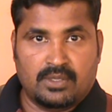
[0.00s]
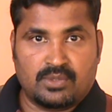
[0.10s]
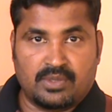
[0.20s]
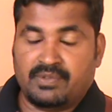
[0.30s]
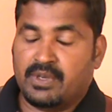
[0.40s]

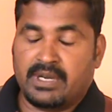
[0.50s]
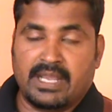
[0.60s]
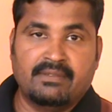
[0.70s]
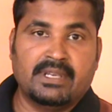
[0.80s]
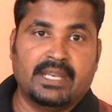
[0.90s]
So if you are
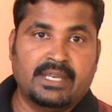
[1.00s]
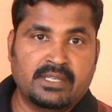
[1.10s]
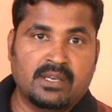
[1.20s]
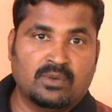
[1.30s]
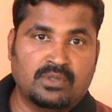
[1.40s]
having any
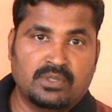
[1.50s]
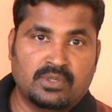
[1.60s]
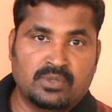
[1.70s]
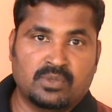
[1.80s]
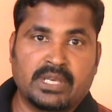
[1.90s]
doubt,
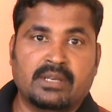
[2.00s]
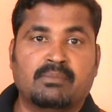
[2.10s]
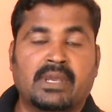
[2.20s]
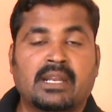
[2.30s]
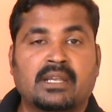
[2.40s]
you can
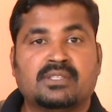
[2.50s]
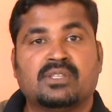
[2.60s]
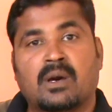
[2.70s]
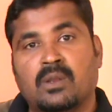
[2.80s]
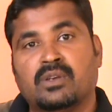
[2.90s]
mail
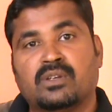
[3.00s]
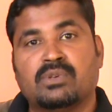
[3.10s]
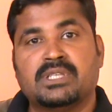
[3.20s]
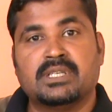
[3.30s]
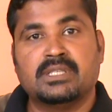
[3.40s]
us all your
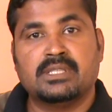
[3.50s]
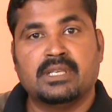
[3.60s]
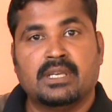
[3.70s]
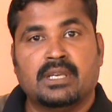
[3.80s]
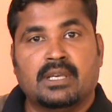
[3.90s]
questions.
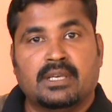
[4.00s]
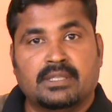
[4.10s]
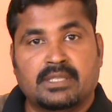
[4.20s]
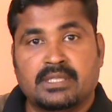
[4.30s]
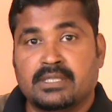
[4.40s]

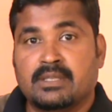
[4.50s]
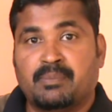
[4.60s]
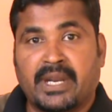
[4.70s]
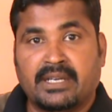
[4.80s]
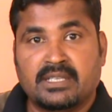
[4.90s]
This is the
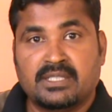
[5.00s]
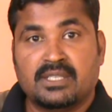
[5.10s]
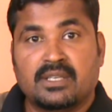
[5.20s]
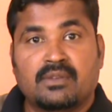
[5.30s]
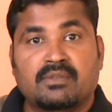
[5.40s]

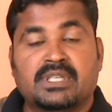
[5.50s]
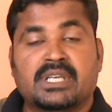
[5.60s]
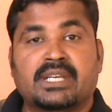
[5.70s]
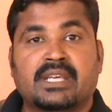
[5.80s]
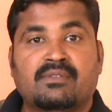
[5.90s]
practice which
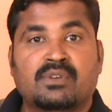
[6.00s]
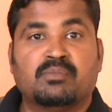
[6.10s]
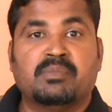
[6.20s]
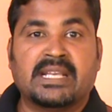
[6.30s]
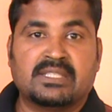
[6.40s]
can give you
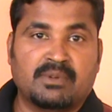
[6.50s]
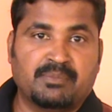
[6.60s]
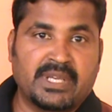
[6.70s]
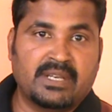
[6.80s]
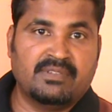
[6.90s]
maximum
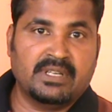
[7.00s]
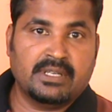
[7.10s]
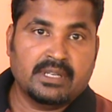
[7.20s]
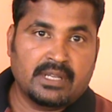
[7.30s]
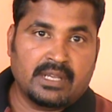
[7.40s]
benefit.
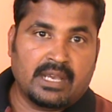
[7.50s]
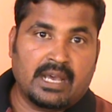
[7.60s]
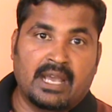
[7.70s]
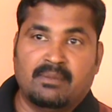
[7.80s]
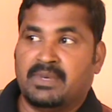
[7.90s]

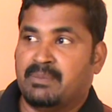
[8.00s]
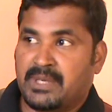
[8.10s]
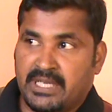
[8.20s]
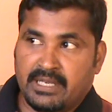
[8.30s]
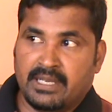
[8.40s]
I am
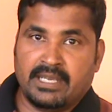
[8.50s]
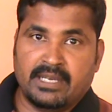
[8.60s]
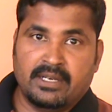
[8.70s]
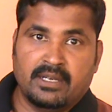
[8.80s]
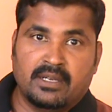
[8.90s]
repeating
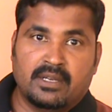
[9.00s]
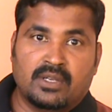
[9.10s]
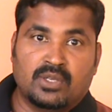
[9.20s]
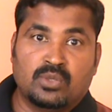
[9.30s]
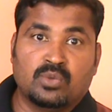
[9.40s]
again,
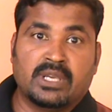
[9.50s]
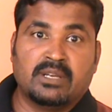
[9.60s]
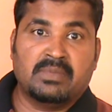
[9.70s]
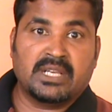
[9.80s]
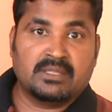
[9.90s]
you
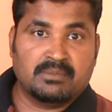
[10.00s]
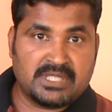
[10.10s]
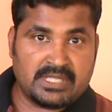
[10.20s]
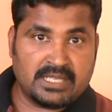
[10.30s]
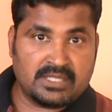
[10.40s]
can make the
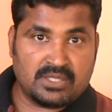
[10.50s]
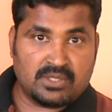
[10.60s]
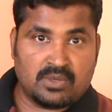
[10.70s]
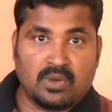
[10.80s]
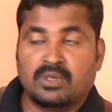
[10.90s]
mistakes.
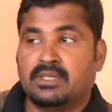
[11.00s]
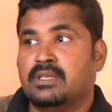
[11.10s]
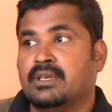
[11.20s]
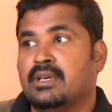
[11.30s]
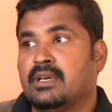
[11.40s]
Don't
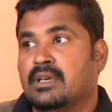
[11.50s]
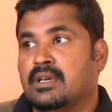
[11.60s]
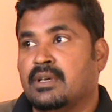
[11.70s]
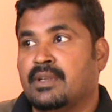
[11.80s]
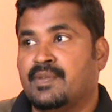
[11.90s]

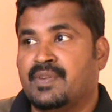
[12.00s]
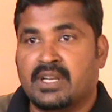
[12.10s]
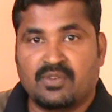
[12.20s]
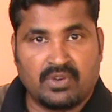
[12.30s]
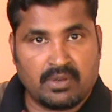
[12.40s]

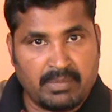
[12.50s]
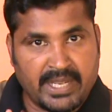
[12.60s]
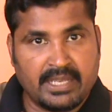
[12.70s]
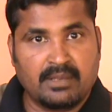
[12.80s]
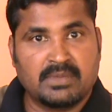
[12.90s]
refrain from
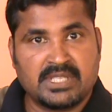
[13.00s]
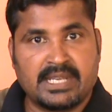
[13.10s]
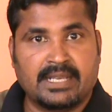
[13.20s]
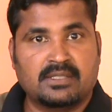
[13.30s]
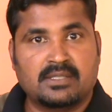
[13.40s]
making
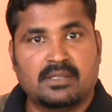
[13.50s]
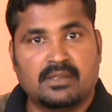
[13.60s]
mistakes.